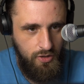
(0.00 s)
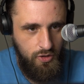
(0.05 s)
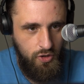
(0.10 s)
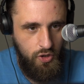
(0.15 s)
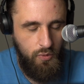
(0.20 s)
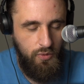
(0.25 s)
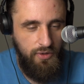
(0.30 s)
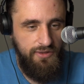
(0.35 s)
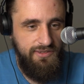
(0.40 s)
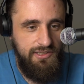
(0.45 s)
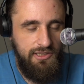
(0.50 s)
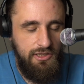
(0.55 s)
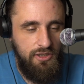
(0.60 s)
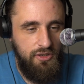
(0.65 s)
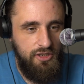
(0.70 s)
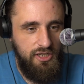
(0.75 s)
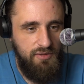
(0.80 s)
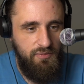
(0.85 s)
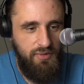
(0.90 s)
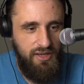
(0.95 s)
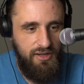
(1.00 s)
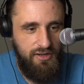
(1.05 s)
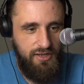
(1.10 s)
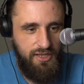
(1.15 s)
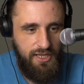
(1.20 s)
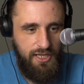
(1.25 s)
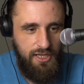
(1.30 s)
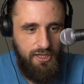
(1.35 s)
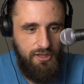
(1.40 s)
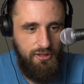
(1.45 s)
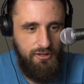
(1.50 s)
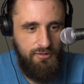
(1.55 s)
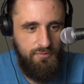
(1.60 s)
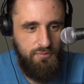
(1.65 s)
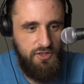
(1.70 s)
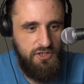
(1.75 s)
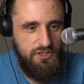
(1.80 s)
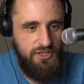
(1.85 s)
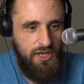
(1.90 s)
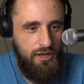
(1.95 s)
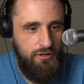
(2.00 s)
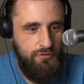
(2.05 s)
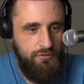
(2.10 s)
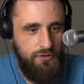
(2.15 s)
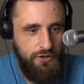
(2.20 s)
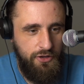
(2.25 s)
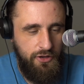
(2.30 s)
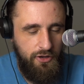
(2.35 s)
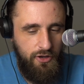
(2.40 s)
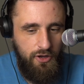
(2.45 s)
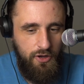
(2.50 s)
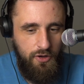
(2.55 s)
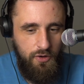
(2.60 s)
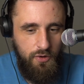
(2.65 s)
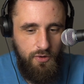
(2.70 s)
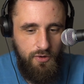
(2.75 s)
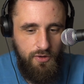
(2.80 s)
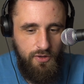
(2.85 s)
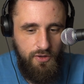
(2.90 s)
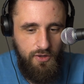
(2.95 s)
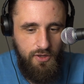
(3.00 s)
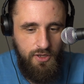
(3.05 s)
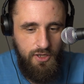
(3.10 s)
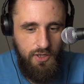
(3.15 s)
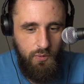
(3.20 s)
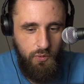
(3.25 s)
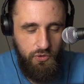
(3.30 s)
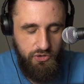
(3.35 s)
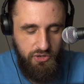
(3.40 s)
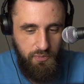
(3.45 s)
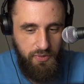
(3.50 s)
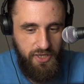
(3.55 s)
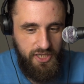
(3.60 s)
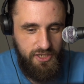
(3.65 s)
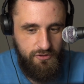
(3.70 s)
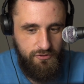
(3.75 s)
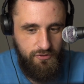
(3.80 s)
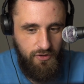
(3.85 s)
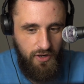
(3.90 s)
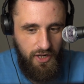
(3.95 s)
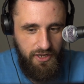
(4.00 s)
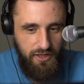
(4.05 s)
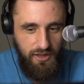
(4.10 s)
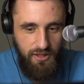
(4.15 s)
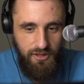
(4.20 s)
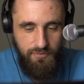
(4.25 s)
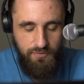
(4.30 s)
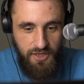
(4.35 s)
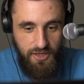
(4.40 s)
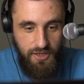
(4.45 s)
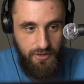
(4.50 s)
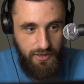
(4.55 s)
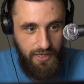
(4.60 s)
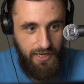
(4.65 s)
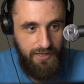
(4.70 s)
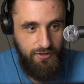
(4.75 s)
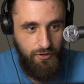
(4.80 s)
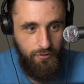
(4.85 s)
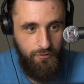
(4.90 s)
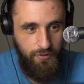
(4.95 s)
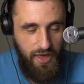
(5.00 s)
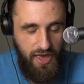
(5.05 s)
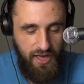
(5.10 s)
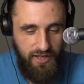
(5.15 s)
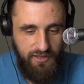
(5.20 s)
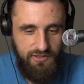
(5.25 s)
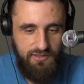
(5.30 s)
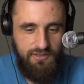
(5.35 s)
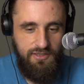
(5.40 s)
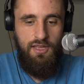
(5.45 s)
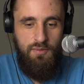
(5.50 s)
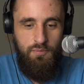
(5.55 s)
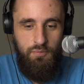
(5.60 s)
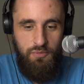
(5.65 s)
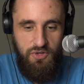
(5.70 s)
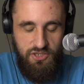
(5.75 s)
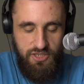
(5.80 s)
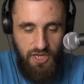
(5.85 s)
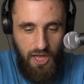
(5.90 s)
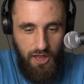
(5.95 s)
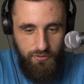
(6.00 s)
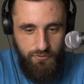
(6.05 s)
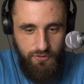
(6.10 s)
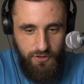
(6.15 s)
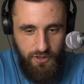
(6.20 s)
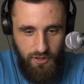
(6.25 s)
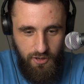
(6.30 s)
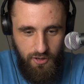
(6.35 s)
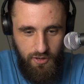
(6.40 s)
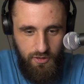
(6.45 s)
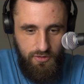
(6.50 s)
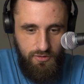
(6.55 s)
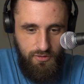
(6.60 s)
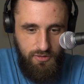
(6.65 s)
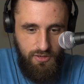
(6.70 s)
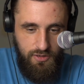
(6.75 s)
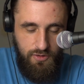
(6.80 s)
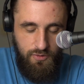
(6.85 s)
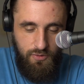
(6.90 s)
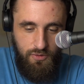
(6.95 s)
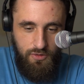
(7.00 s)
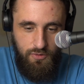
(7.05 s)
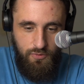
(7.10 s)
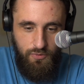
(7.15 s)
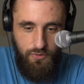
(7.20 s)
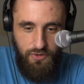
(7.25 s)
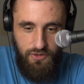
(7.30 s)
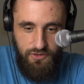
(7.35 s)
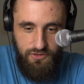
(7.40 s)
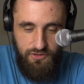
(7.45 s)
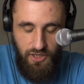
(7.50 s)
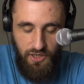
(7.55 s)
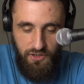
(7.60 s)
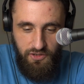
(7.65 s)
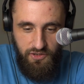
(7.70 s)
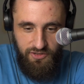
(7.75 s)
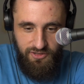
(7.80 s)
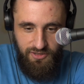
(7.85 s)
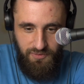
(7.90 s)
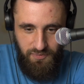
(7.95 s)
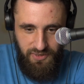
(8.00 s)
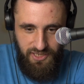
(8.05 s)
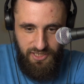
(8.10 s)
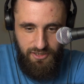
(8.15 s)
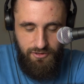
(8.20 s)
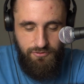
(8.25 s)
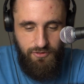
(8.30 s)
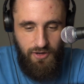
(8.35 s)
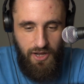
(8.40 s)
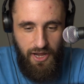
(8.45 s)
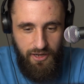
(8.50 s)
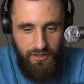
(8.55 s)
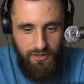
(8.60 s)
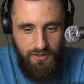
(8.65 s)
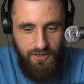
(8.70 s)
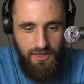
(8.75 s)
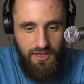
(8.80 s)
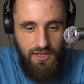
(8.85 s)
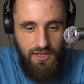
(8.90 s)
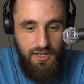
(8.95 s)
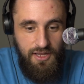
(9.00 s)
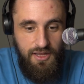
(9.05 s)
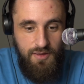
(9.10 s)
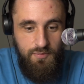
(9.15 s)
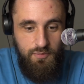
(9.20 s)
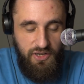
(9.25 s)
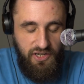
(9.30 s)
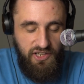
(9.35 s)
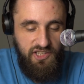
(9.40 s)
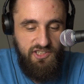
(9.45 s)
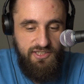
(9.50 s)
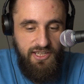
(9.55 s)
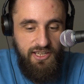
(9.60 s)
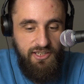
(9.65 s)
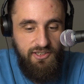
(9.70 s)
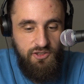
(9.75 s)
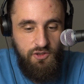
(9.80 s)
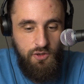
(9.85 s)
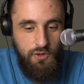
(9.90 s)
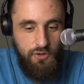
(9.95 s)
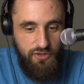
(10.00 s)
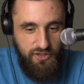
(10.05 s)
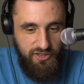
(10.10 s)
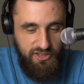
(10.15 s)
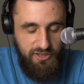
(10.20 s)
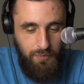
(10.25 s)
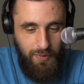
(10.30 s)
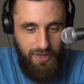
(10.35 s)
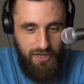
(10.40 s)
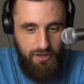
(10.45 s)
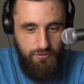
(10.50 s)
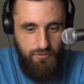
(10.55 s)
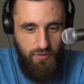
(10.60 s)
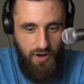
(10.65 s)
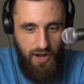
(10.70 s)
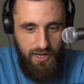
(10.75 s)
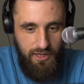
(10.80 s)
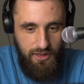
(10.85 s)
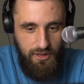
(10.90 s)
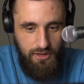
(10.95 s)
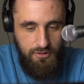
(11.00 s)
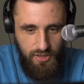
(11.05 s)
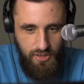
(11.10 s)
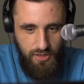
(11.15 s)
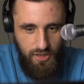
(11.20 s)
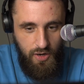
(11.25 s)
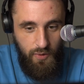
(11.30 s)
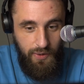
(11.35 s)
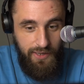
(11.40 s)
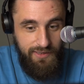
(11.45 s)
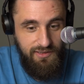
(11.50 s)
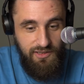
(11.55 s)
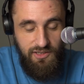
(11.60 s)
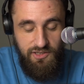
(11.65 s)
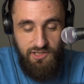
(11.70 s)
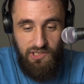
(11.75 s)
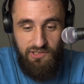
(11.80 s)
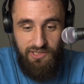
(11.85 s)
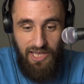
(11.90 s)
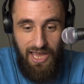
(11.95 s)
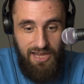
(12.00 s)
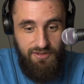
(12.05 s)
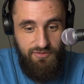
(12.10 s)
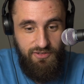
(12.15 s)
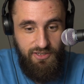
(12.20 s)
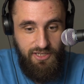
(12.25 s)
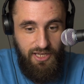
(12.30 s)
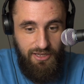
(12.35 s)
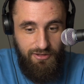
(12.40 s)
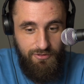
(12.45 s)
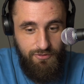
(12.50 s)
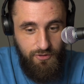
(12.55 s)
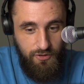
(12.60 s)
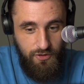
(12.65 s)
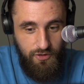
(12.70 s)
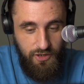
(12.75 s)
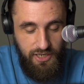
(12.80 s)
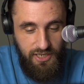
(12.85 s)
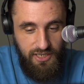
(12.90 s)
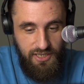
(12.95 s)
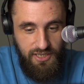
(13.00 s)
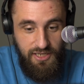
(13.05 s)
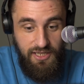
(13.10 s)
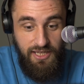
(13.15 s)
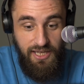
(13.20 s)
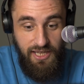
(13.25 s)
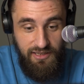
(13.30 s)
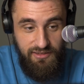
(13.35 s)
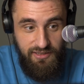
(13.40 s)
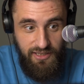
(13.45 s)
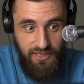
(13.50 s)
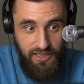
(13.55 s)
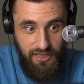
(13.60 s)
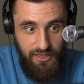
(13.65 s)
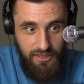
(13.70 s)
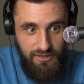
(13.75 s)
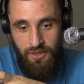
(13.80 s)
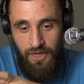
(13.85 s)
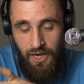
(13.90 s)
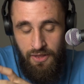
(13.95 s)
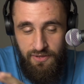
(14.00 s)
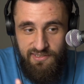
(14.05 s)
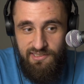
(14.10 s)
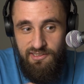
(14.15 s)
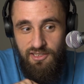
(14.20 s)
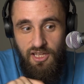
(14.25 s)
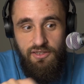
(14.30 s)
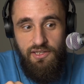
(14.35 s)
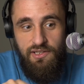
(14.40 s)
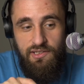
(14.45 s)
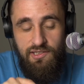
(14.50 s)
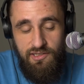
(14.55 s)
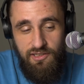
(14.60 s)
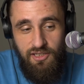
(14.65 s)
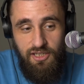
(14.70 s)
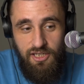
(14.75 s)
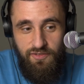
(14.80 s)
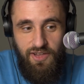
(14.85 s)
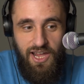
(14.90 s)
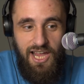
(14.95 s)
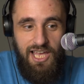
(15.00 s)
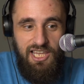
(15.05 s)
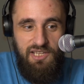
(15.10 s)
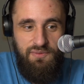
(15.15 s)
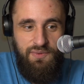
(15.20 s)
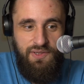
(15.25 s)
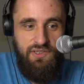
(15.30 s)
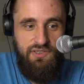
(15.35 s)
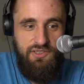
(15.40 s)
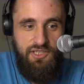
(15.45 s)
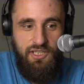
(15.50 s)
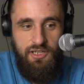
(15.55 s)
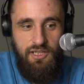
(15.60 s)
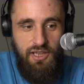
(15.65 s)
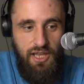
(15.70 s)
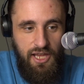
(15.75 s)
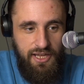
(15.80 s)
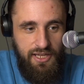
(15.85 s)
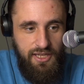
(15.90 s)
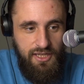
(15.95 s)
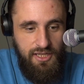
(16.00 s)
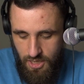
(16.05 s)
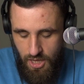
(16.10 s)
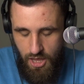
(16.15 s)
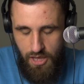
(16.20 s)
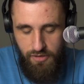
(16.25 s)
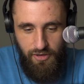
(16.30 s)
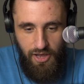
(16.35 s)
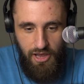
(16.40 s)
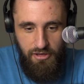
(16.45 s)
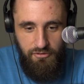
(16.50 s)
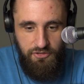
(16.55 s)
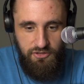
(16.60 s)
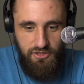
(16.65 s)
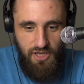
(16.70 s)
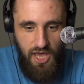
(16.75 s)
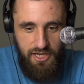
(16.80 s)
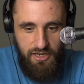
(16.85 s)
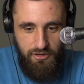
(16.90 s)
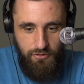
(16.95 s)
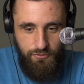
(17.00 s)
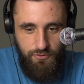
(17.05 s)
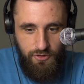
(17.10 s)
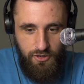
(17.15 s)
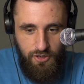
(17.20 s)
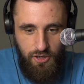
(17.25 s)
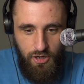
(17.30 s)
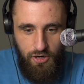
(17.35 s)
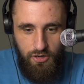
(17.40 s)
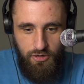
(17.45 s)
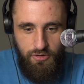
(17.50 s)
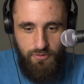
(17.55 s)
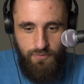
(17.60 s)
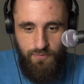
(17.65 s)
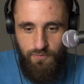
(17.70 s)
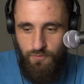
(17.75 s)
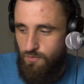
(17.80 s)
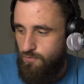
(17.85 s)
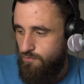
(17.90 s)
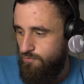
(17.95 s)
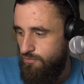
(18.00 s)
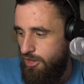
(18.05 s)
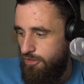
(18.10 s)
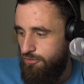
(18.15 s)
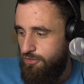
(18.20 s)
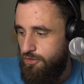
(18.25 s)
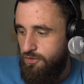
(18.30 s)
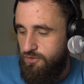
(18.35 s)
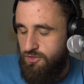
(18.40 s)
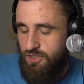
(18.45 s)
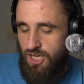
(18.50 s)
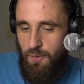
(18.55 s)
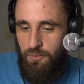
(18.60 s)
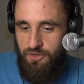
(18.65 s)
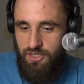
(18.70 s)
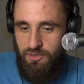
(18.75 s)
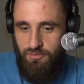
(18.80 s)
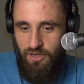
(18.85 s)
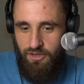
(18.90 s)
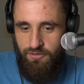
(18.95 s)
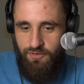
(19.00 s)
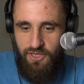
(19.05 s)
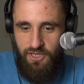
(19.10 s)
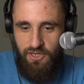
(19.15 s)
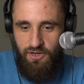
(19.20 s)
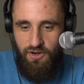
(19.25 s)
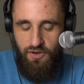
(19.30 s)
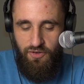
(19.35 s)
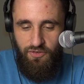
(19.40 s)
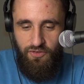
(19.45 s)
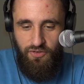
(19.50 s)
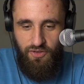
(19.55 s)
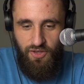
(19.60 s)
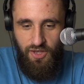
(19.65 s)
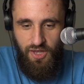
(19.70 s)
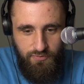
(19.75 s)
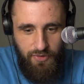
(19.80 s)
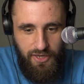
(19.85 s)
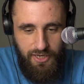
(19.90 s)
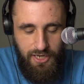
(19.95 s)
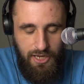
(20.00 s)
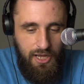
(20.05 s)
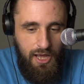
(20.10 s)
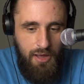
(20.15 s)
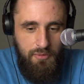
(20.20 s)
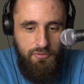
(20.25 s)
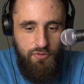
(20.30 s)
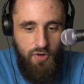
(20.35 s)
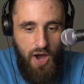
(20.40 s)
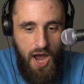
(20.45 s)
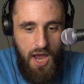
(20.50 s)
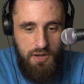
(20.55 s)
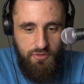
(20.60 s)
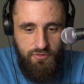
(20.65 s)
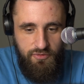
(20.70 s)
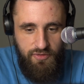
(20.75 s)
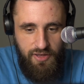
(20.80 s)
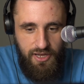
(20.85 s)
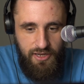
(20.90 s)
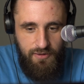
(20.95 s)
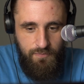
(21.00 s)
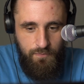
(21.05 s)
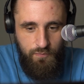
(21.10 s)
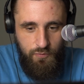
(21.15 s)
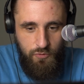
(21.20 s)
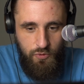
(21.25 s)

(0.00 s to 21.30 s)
Who wants to learn about how Michel Foucault was a pedophile? That is a fact. Michel Foucault was not just a pedophile, but a sex tourist pedophile. Oh, he didn't just advocate for it, he did it. Now, there's a lot of elements here. Like, I've cited Foucault a few times in my videos, and I'm fine with that.